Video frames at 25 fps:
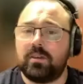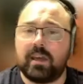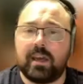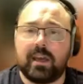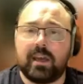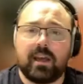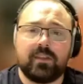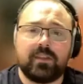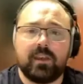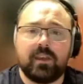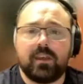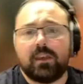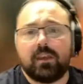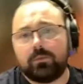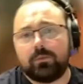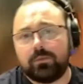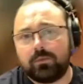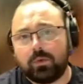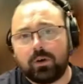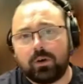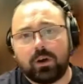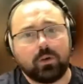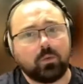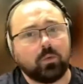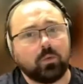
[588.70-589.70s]
UK, I think it would
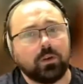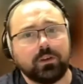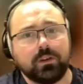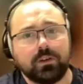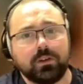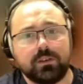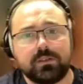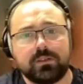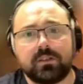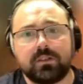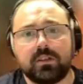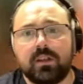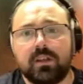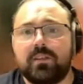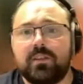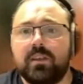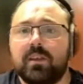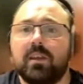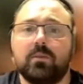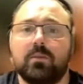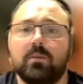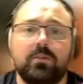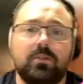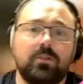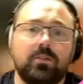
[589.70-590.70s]
work wonders, and I
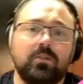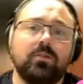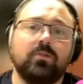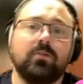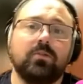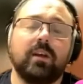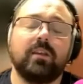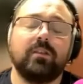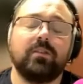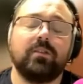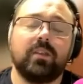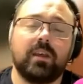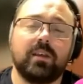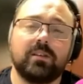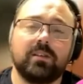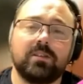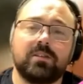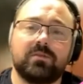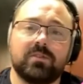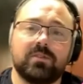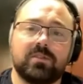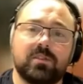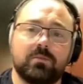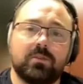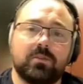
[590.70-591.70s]
think it would do great things
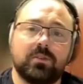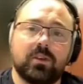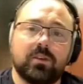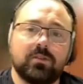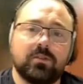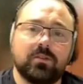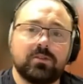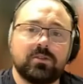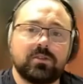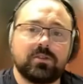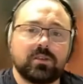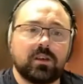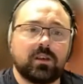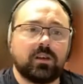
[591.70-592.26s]
for some of those